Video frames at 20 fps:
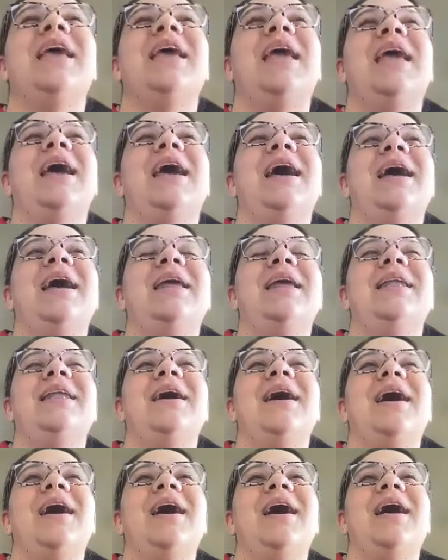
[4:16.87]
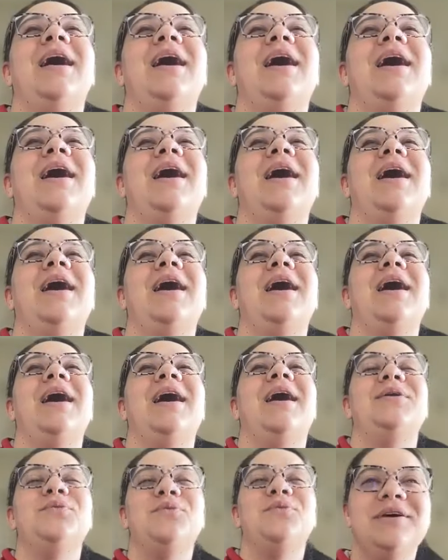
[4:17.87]
And
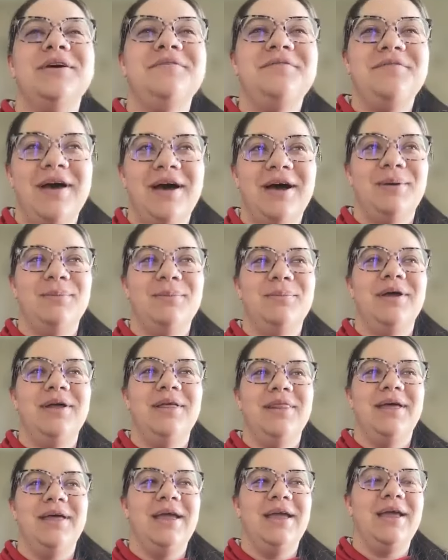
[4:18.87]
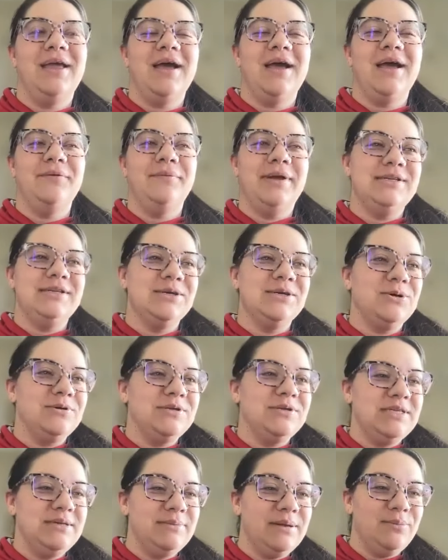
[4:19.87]
on one of them, like I went to go
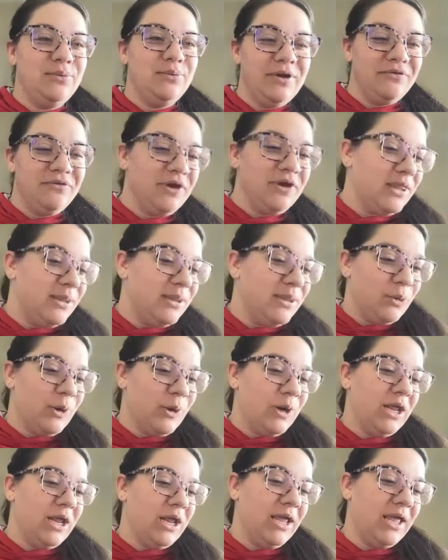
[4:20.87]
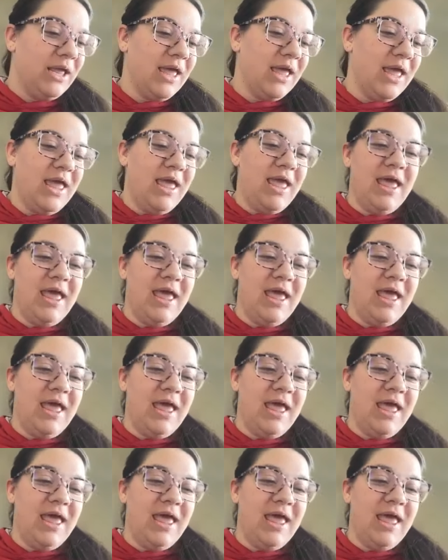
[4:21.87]
see my boyfriend in the morning.